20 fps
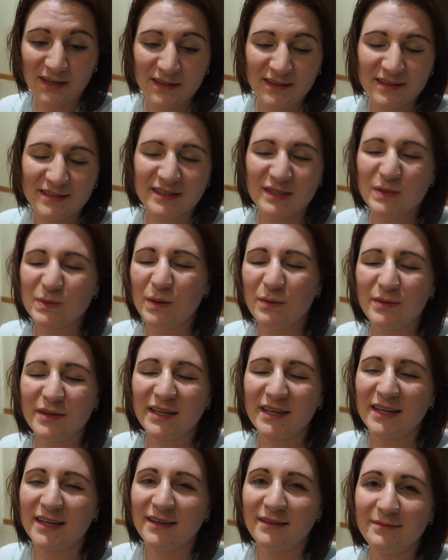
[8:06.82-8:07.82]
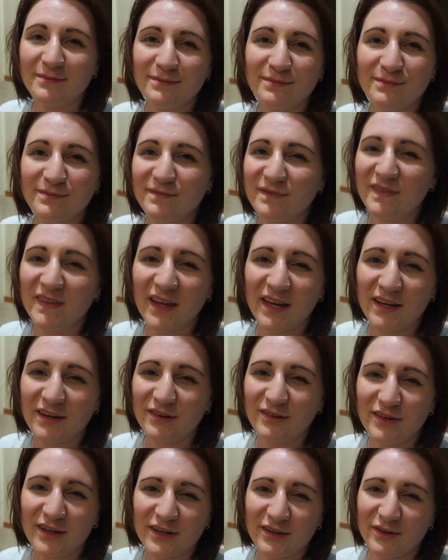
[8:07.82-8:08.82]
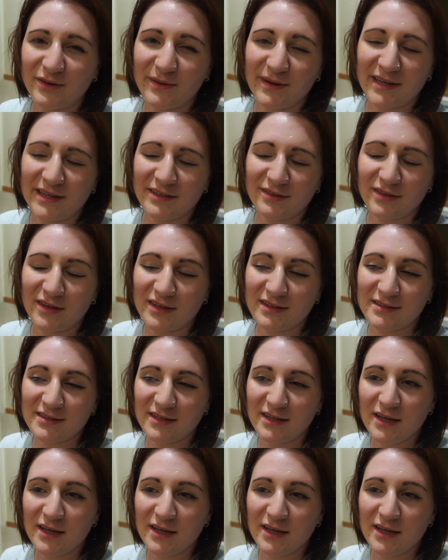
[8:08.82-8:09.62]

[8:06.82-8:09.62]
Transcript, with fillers: This is what we get. I don't, I don't know why I do this.